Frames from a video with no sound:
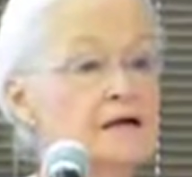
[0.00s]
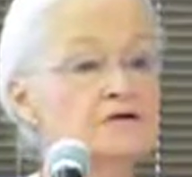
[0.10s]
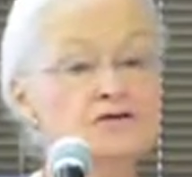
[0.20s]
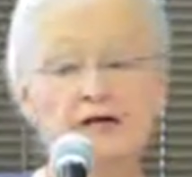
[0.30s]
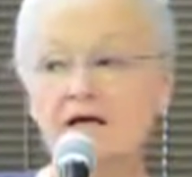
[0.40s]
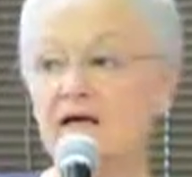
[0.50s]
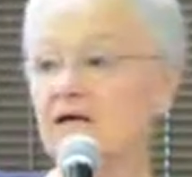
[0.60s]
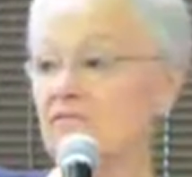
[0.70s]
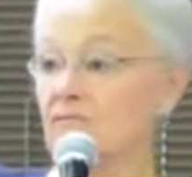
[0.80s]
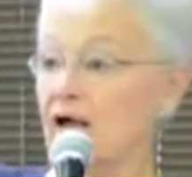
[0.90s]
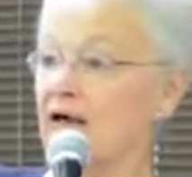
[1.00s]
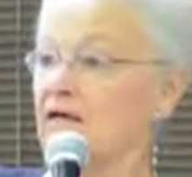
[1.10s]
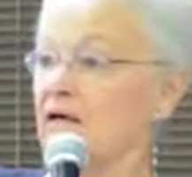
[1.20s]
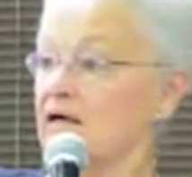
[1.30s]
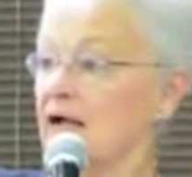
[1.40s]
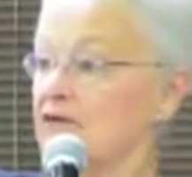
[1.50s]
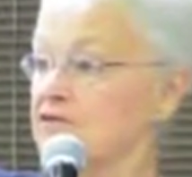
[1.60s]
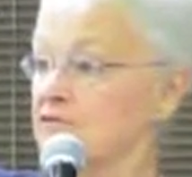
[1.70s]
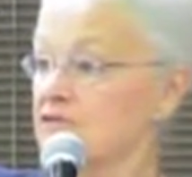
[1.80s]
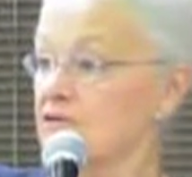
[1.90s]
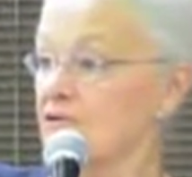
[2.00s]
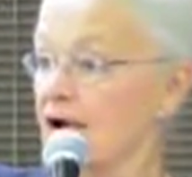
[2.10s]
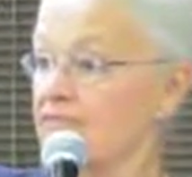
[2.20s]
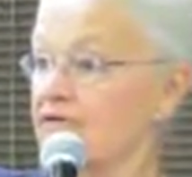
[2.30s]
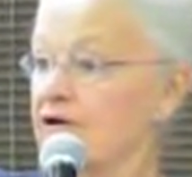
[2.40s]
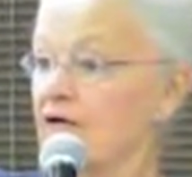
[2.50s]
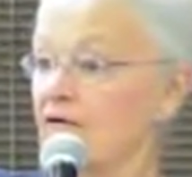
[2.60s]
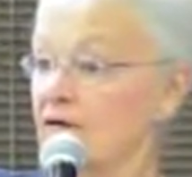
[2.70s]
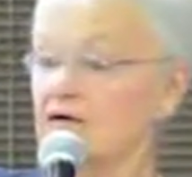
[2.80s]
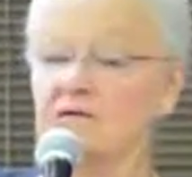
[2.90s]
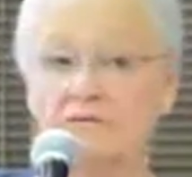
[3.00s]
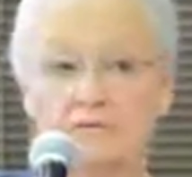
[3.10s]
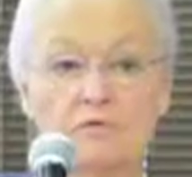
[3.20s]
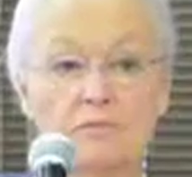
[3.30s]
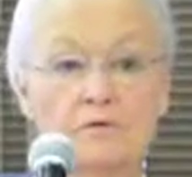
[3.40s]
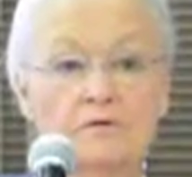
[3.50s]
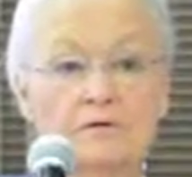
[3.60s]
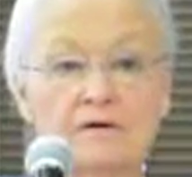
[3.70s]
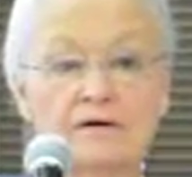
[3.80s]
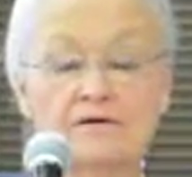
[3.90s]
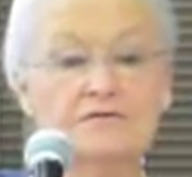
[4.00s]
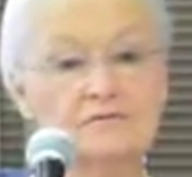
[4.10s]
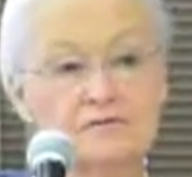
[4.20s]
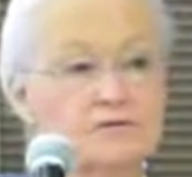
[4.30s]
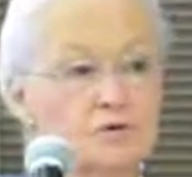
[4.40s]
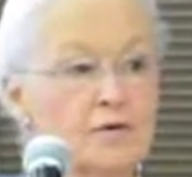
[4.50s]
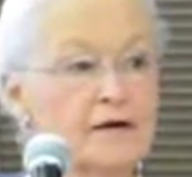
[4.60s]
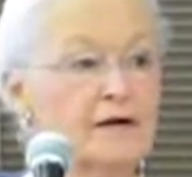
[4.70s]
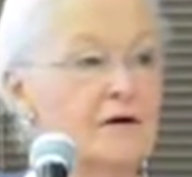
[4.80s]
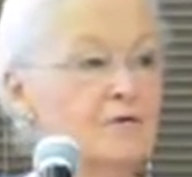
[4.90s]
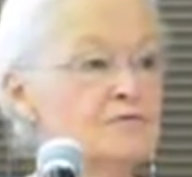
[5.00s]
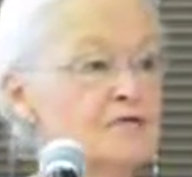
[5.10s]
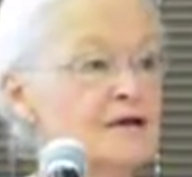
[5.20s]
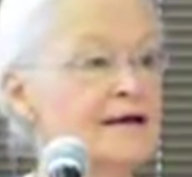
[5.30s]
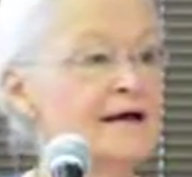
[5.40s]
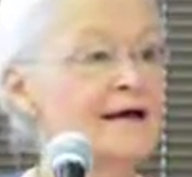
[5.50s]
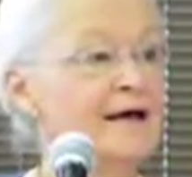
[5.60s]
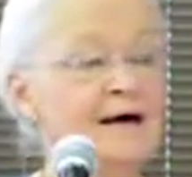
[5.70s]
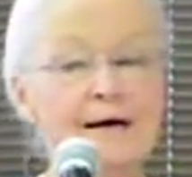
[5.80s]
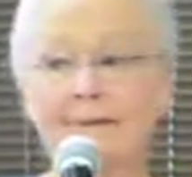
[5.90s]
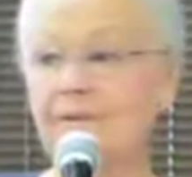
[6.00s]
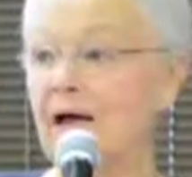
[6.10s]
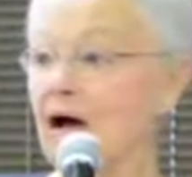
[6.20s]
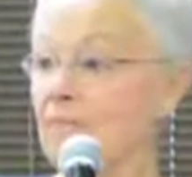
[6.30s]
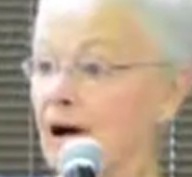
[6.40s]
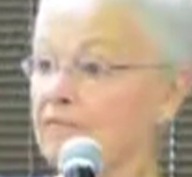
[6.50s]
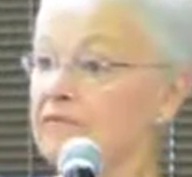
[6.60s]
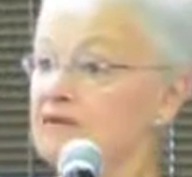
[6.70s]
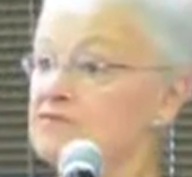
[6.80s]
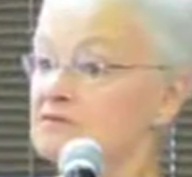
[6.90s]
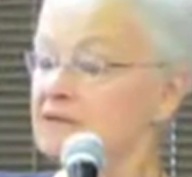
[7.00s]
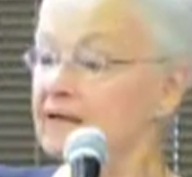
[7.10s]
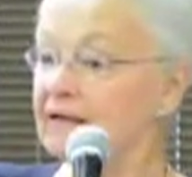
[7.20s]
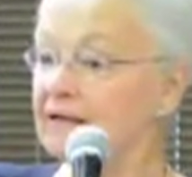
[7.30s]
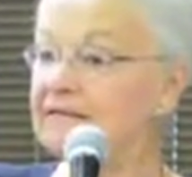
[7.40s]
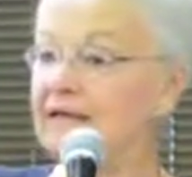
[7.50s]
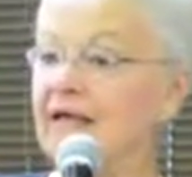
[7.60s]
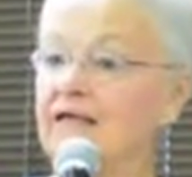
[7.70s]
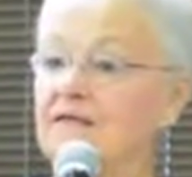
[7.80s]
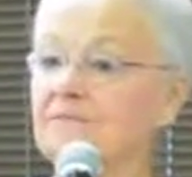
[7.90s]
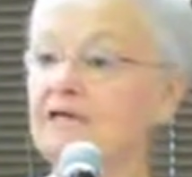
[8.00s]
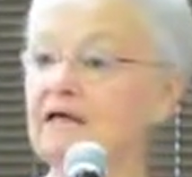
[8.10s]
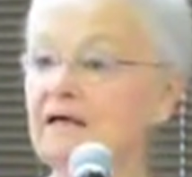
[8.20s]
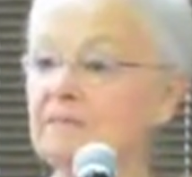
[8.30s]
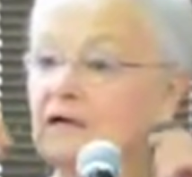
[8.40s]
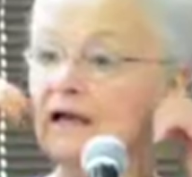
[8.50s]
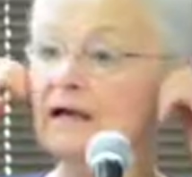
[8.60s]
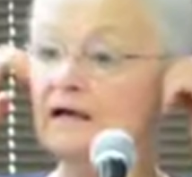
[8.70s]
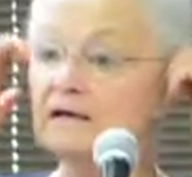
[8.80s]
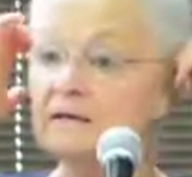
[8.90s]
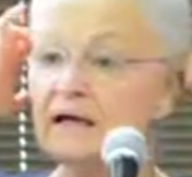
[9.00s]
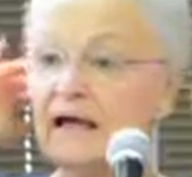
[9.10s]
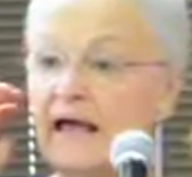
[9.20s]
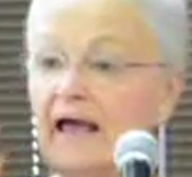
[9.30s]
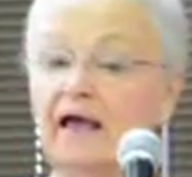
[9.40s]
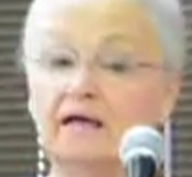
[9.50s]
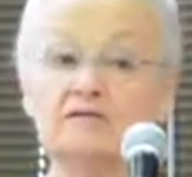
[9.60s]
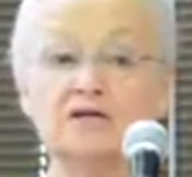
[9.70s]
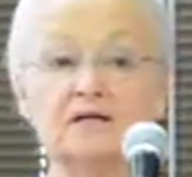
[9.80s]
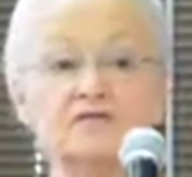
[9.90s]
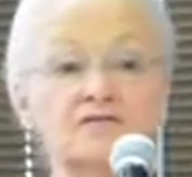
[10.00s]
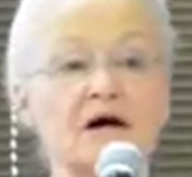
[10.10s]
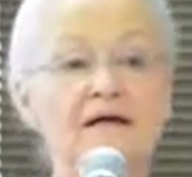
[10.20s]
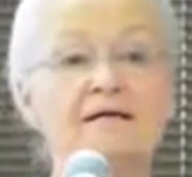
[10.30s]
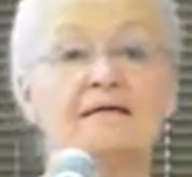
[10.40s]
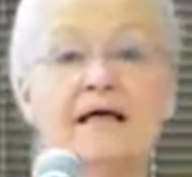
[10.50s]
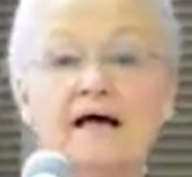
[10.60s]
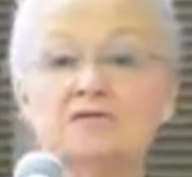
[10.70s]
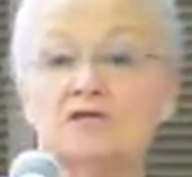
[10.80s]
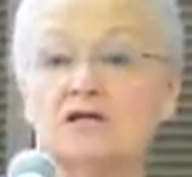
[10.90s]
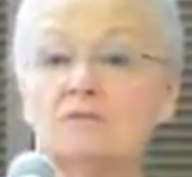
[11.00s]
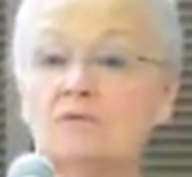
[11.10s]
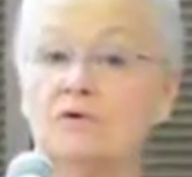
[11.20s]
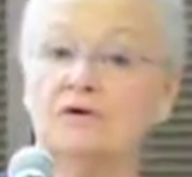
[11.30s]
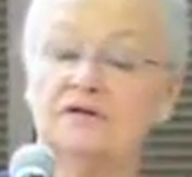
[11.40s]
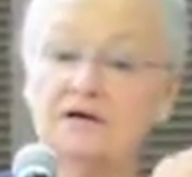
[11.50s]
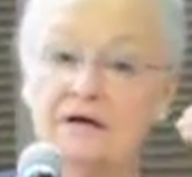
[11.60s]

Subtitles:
She read a National Geographic article, the rumor is, the story goes, about this hidden kingdom in the Himalaya, and she decided that she would